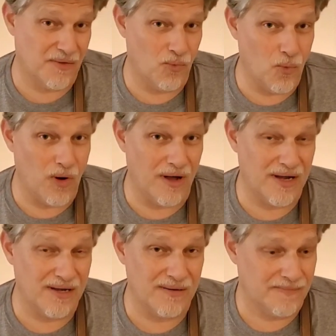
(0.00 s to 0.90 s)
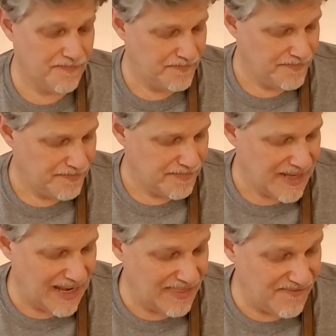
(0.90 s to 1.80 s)
the 1
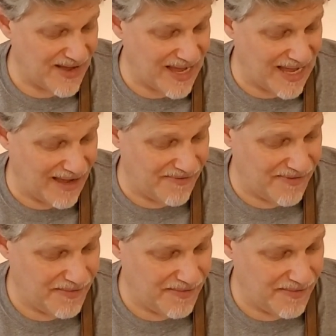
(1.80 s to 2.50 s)
and the 5.